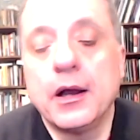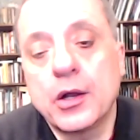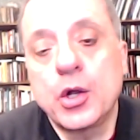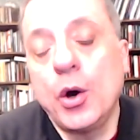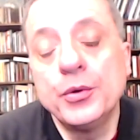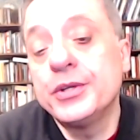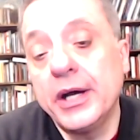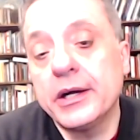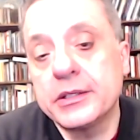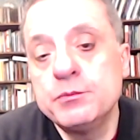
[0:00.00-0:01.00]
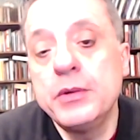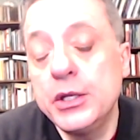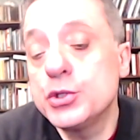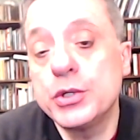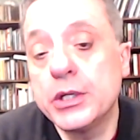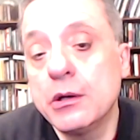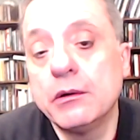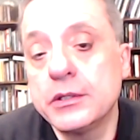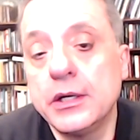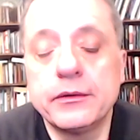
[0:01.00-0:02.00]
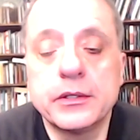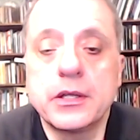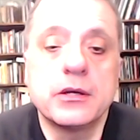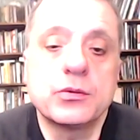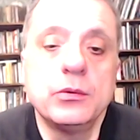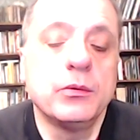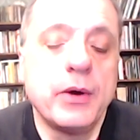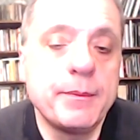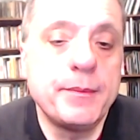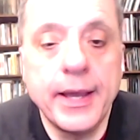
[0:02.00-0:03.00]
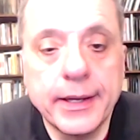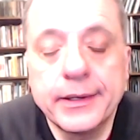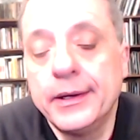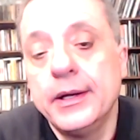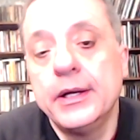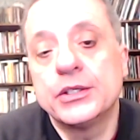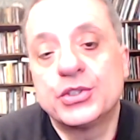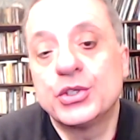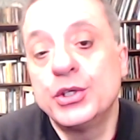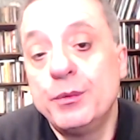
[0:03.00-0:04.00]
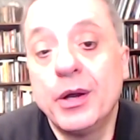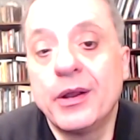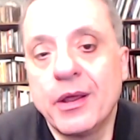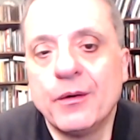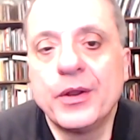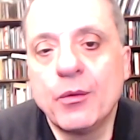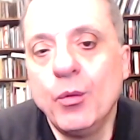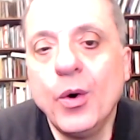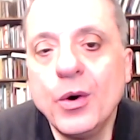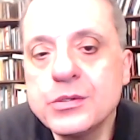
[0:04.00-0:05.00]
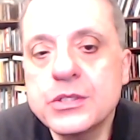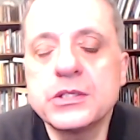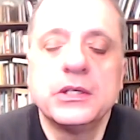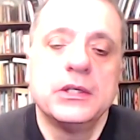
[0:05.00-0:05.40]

conduct, military conduct, that goes all the way back to the Napoleonic Wars,